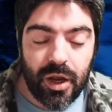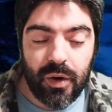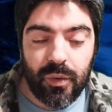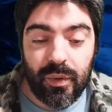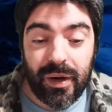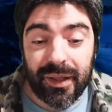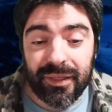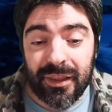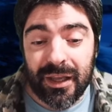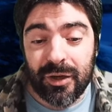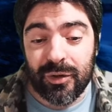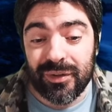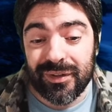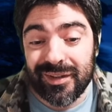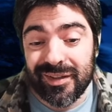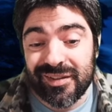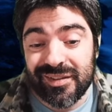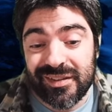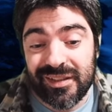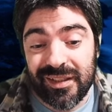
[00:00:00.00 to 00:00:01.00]
Right now,
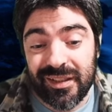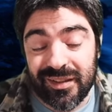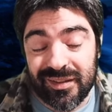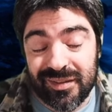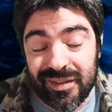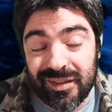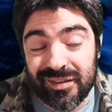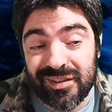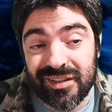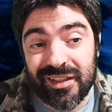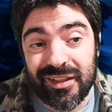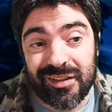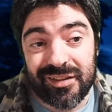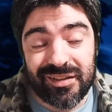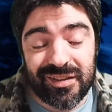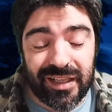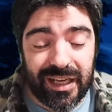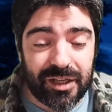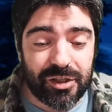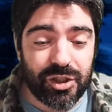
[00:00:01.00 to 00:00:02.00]
the skill
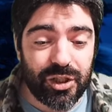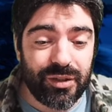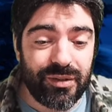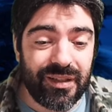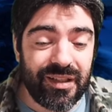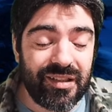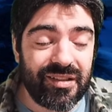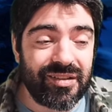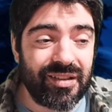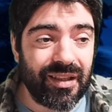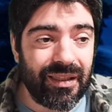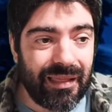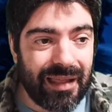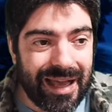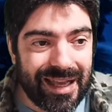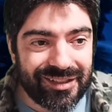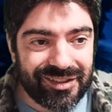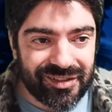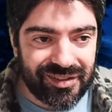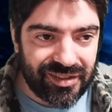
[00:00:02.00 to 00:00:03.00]
section is the
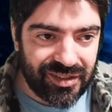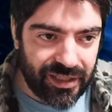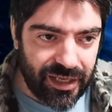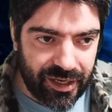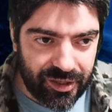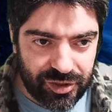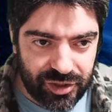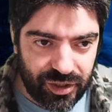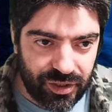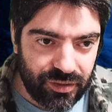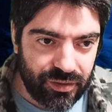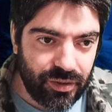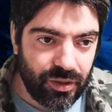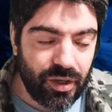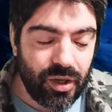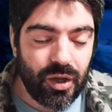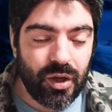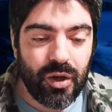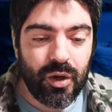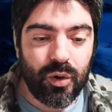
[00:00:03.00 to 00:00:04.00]
last
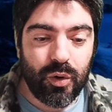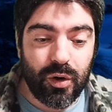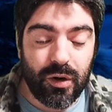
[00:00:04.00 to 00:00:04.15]
section